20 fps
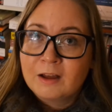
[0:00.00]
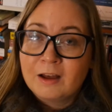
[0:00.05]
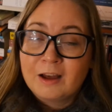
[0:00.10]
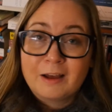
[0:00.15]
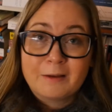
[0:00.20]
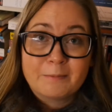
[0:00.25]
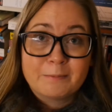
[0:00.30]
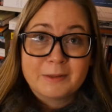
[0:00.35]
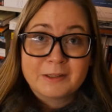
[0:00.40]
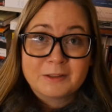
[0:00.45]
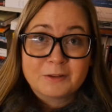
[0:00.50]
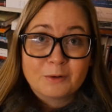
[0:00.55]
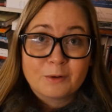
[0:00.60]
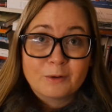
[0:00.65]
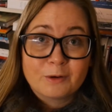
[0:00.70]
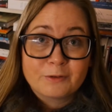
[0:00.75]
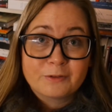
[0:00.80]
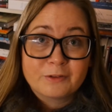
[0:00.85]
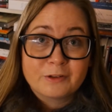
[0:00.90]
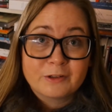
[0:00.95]
I met
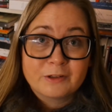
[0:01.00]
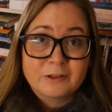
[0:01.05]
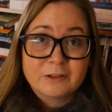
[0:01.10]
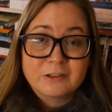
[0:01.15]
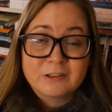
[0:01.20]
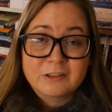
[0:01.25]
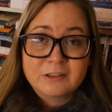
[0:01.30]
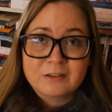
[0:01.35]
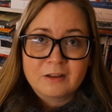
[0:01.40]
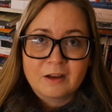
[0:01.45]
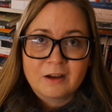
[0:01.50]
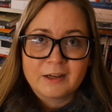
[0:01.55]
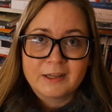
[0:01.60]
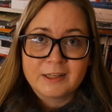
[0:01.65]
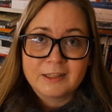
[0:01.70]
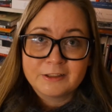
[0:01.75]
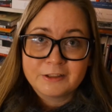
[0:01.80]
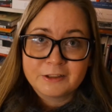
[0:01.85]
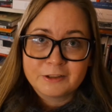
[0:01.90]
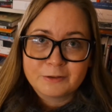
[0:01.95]
authors, I
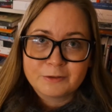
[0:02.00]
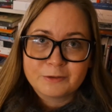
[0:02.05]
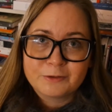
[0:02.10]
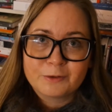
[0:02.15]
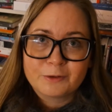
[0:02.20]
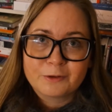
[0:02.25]
interviewed